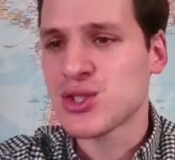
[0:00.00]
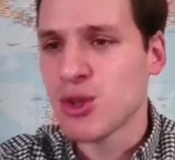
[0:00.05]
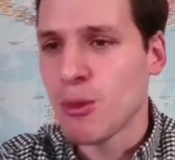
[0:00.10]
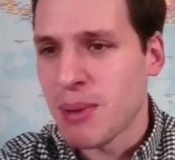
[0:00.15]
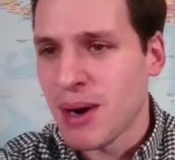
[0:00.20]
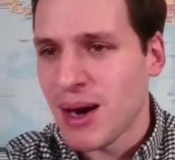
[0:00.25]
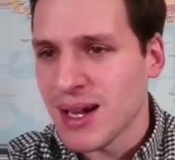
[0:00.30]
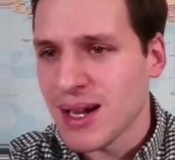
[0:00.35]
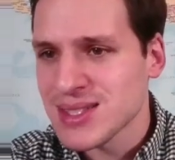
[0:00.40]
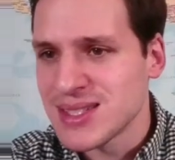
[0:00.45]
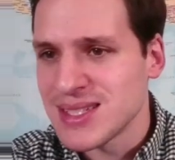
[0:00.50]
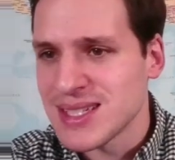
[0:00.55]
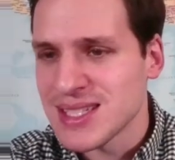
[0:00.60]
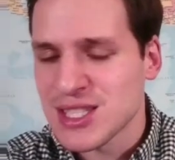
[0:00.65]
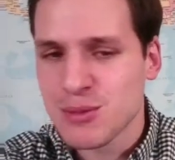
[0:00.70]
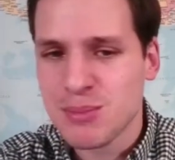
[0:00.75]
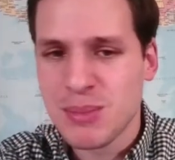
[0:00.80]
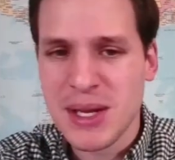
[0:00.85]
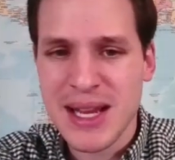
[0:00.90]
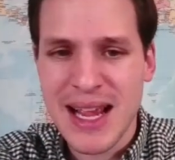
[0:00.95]
So Boston,
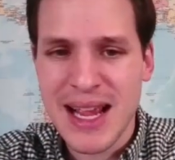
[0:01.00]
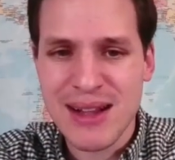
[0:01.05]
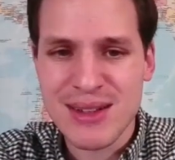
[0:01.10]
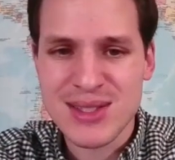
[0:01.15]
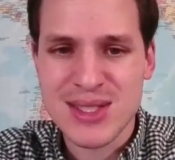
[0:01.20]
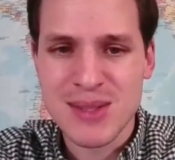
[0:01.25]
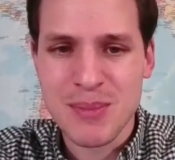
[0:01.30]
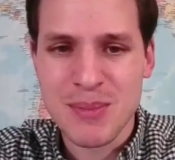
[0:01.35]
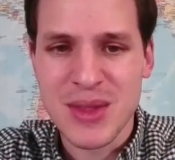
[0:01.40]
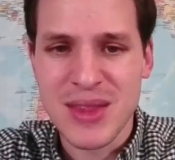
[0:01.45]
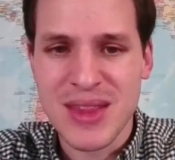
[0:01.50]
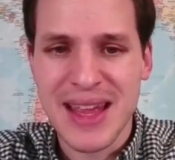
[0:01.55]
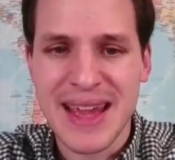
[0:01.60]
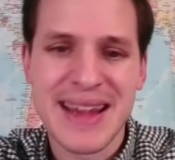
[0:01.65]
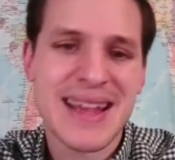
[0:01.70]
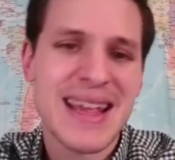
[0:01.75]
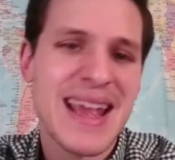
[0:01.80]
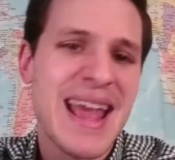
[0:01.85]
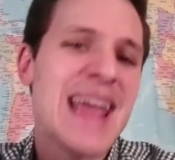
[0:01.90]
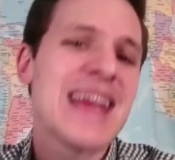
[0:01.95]
it's spitting out something
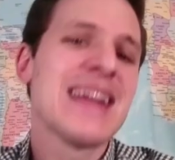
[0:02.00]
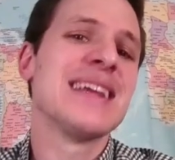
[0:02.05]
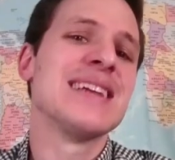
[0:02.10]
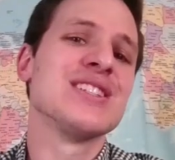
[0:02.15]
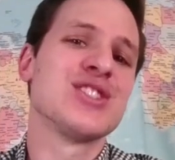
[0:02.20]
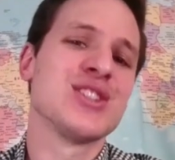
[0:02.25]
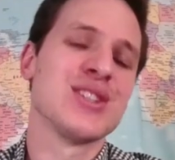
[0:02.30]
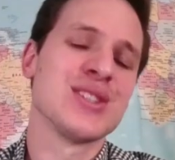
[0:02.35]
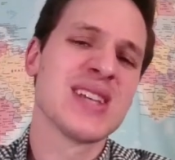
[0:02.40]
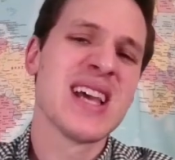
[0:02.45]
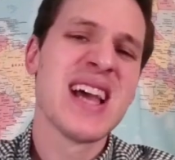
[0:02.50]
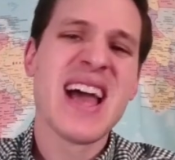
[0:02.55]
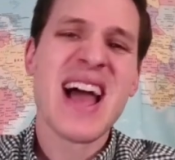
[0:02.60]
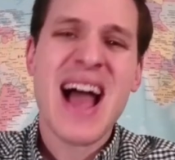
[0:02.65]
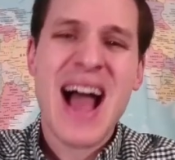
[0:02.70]
like 8 inches.